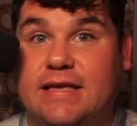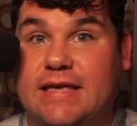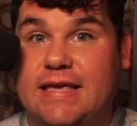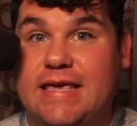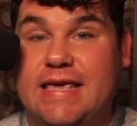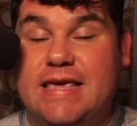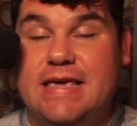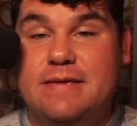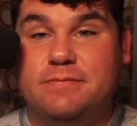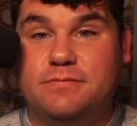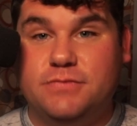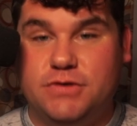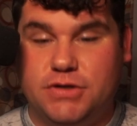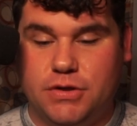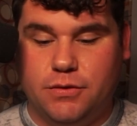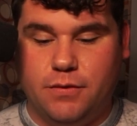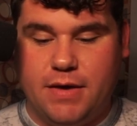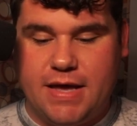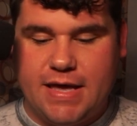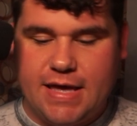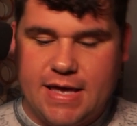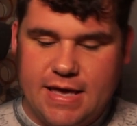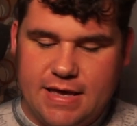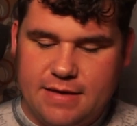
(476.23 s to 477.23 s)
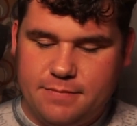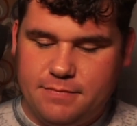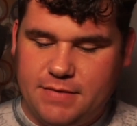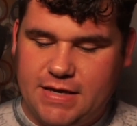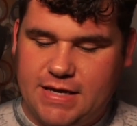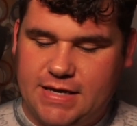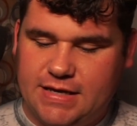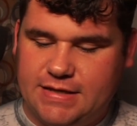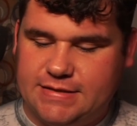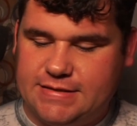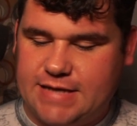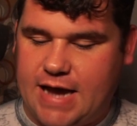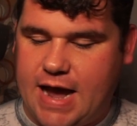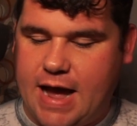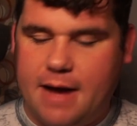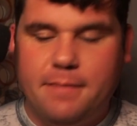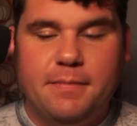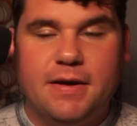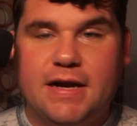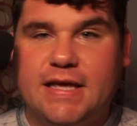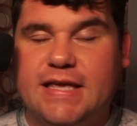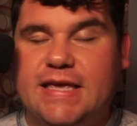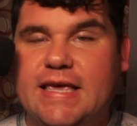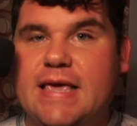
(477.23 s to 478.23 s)
Keep doing it, because I'm
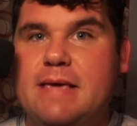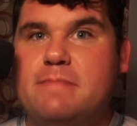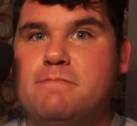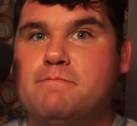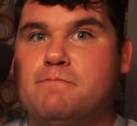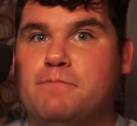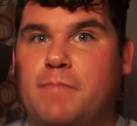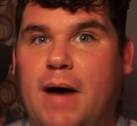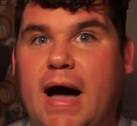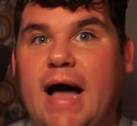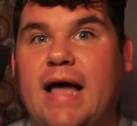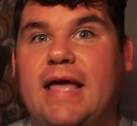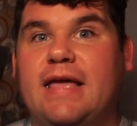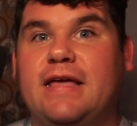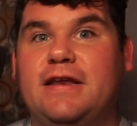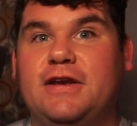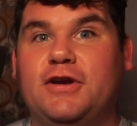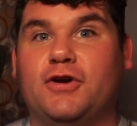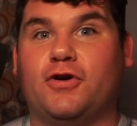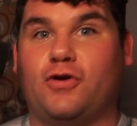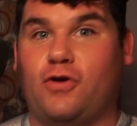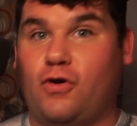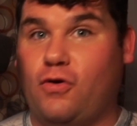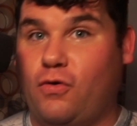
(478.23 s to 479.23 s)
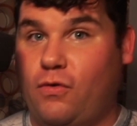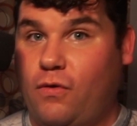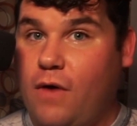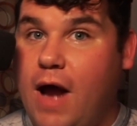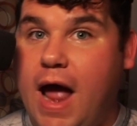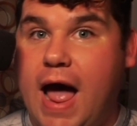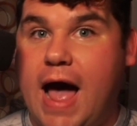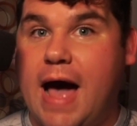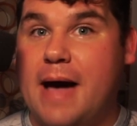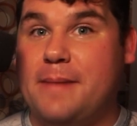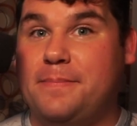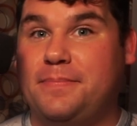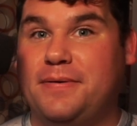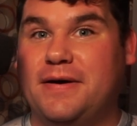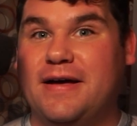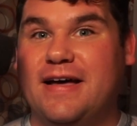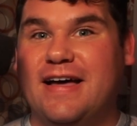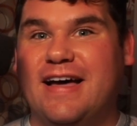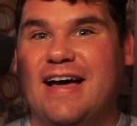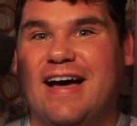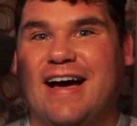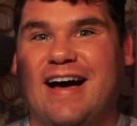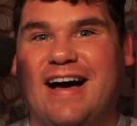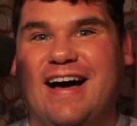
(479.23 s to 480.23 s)
gonna keep buying your crap
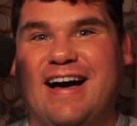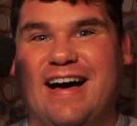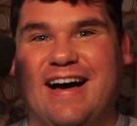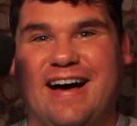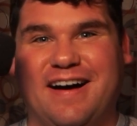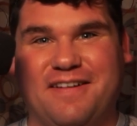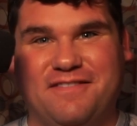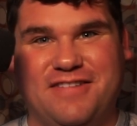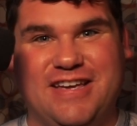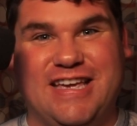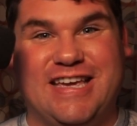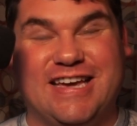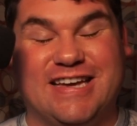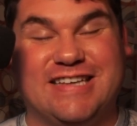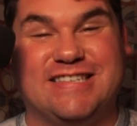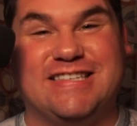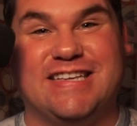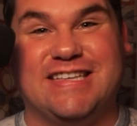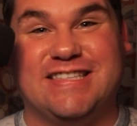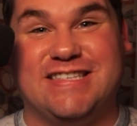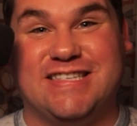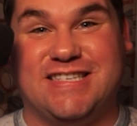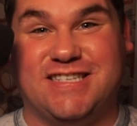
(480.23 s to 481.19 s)
because it's